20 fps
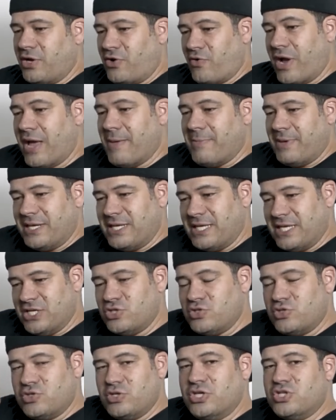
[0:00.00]
grab it
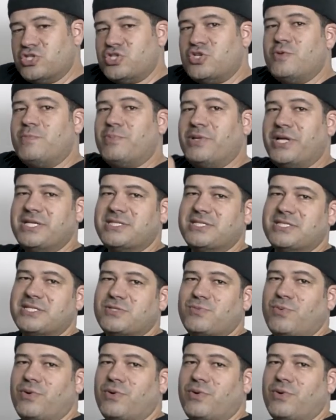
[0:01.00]
in two places.